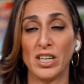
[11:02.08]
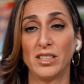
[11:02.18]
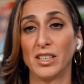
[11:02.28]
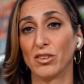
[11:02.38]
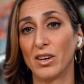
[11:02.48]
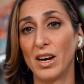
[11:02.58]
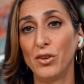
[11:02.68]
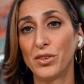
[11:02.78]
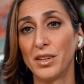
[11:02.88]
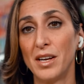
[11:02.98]
changing your
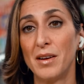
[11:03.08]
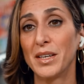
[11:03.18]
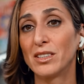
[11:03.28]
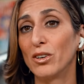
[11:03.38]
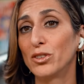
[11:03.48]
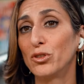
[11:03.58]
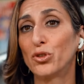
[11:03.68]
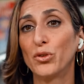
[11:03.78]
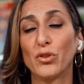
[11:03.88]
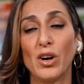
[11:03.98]
health. That's also
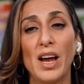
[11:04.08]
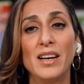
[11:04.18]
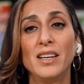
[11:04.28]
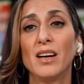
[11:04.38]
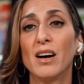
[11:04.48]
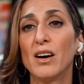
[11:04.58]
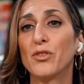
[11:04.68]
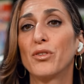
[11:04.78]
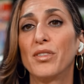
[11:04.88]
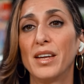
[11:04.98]
true for any
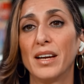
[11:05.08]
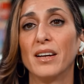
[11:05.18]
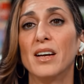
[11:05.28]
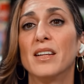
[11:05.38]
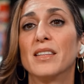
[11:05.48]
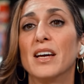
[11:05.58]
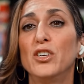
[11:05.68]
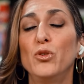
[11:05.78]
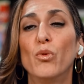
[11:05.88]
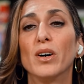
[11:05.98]
other thing that
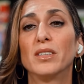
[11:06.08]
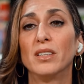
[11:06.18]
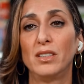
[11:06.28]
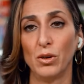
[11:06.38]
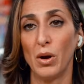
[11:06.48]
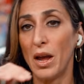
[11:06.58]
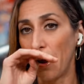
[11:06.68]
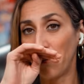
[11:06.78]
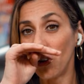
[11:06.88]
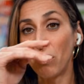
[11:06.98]
you want to do.
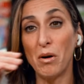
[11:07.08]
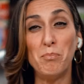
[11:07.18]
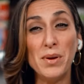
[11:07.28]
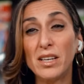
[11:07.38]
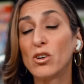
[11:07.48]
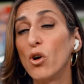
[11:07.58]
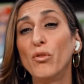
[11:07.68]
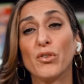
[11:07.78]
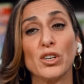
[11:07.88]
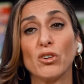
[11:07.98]
If you have a big
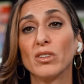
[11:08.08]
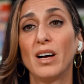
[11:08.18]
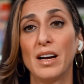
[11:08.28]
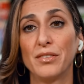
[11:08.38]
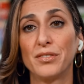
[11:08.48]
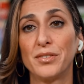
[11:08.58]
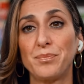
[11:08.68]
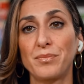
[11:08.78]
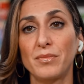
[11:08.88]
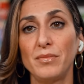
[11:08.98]
goal for your life
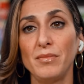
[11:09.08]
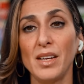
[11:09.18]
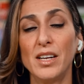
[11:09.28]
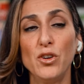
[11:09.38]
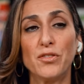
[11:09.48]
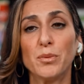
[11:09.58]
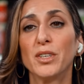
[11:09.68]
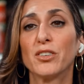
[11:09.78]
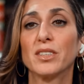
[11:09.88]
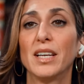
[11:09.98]
and you have to
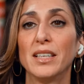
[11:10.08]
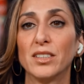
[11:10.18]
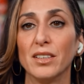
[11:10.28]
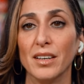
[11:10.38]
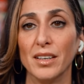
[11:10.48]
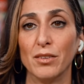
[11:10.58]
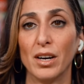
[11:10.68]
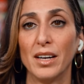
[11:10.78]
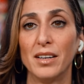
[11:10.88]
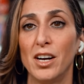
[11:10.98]
put your attention on it,
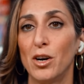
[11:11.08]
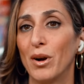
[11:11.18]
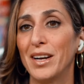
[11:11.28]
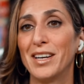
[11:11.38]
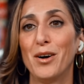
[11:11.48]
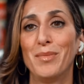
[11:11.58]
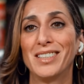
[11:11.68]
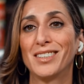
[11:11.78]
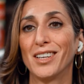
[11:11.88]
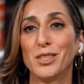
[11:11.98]
right? Right now, my
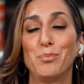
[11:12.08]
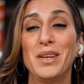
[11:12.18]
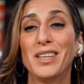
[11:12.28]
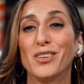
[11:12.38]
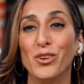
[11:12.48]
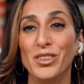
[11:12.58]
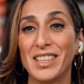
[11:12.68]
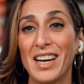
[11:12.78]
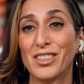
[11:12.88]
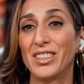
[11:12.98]
son's big goal is
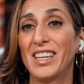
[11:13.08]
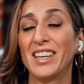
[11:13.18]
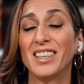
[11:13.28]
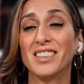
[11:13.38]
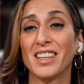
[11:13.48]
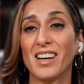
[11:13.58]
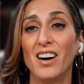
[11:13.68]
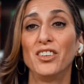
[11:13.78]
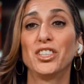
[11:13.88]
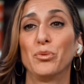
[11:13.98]
actually getting into the
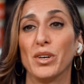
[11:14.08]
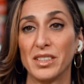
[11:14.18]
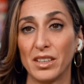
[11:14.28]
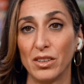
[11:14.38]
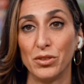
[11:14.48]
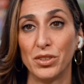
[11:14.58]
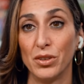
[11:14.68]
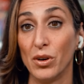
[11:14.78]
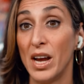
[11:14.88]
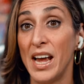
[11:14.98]
college he wants to go
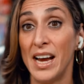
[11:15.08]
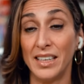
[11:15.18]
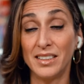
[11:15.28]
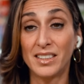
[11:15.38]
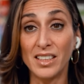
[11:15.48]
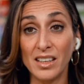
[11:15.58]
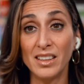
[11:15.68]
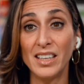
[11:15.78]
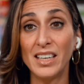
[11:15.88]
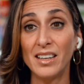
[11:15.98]
to. And
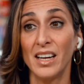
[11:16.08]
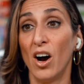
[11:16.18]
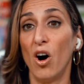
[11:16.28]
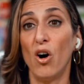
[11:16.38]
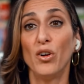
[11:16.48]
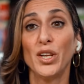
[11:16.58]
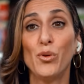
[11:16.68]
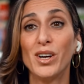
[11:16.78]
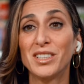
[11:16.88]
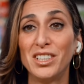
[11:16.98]
suddenly, all he
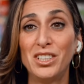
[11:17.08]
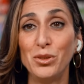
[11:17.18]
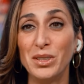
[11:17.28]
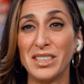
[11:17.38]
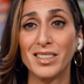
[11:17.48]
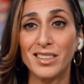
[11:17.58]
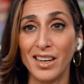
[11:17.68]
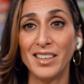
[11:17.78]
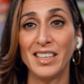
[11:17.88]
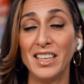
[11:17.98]
wants to do is
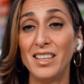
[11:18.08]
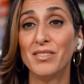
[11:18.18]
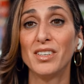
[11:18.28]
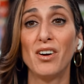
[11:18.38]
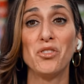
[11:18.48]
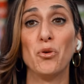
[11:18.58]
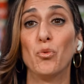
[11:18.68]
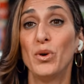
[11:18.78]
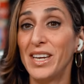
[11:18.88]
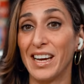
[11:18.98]
study, even on the
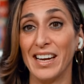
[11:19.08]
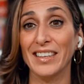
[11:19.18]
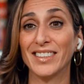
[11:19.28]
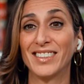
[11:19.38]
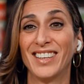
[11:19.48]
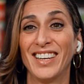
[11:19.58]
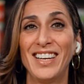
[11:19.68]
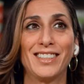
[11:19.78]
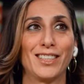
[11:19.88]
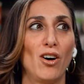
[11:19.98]
weekends.
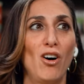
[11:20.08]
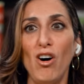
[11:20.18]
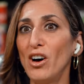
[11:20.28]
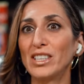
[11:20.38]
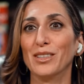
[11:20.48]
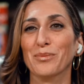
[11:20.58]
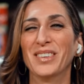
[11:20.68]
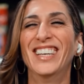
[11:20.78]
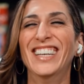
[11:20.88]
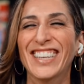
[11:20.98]
It's awesome,
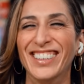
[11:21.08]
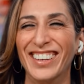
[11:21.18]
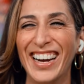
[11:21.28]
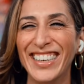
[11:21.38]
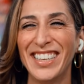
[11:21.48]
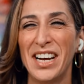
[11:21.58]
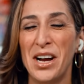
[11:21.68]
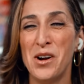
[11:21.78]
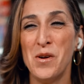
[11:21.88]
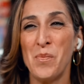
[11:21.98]
right?
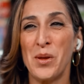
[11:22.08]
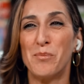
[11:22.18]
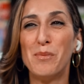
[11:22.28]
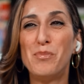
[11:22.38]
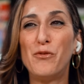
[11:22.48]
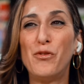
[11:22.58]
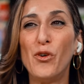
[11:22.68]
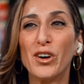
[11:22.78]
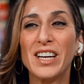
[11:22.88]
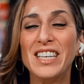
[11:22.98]
But
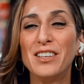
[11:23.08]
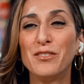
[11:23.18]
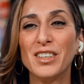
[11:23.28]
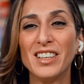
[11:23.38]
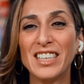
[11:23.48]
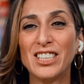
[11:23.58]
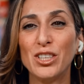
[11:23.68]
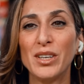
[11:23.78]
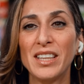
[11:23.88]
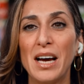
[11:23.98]
before, he didn't feel like
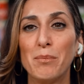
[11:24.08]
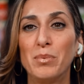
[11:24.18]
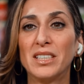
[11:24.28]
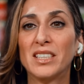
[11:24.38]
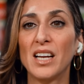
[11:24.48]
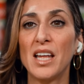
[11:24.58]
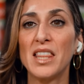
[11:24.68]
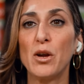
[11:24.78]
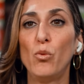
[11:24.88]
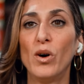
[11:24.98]
doing that. But
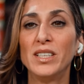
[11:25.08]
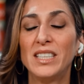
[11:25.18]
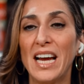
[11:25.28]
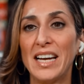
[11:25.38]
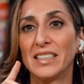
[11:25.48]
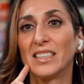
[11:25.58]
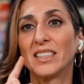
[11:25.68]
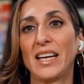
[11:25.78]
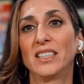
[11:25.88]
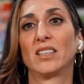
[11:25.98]
suddenly, once he had his
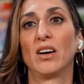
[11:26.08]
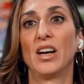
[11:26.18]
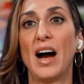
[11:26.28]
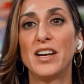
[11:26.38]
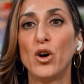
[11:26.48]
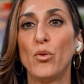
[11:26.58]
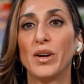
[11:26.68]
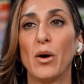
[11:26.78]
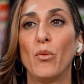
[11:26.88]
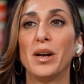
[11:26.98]
sights on, I know
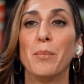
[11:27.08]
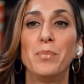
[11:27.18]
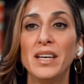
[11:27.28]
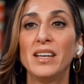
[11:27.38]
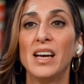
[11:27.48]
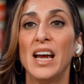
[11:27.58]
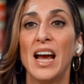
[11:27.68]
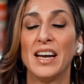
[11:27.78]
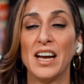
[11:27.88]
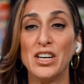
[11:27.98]
what I want to be
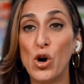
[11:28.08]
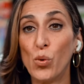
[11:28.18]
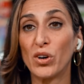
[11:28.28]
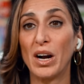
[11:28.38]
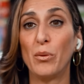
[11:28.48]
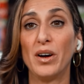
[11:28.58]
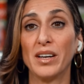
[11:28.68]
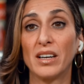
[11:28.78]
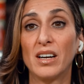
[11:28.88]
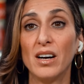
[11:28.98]
and I know where I want
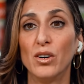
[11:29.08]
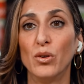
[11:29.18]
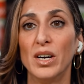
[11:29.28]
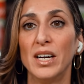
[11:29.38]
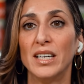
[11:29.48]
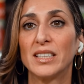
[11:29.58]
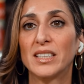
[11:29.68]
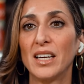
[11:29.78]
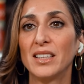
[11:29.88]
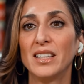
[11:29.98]
to go,
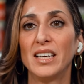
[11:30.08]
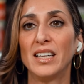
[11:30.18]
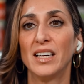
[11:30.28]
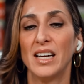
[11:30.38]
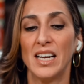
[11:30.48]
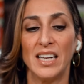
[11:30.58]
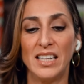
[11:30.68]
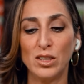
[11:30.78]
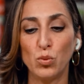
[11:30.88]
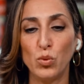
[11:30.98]
suddenly
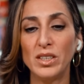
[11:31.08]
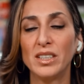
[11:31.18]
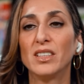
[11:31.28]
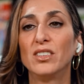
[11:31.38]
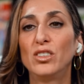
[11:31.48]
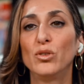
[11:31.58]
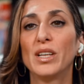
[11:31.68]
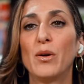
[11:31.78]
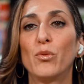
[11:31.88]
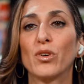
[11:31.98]
he's willing to do
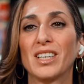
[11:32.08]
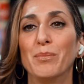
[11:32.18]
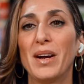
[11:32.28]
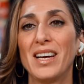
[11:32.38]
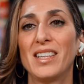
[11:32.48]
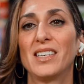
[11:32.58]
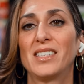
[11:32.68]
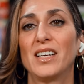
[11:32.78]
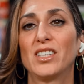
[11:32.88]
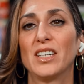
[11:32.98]
that work and pay that
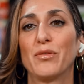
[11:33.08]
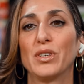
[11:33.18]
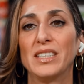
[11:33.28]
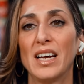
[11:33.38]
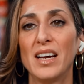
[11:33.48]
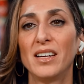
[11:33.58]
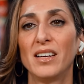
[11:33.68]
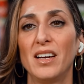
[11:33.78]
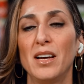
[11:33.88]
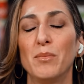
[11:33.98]
attention every
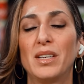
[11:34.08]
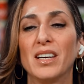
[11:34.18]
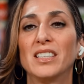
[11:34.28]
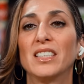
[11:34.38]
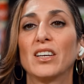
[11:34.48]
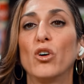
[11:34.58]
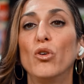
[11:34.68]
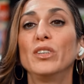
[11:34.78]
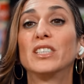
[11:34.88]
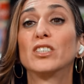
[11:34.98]
day because the
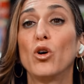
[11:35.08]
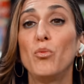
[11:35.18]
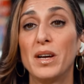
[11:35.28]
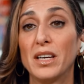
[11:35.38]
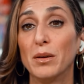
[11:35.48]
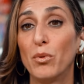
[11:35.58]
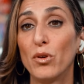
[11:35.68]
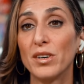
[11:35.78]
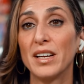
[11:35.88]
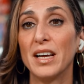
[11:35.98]
goal is so big and
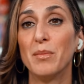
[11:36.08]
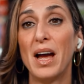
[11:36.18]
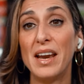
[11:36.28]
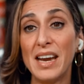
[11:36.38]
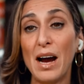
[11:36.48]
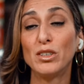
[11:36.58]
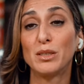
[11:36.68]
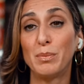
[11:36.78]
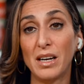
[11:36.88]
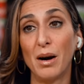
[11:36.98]
important to him. And now
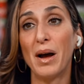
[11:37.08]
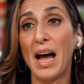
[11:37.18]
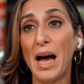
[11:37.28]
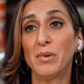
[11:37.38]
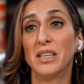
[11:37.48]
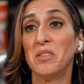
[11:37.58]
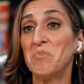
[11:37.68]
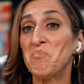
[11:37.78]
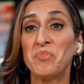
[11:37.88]
it's become a habit.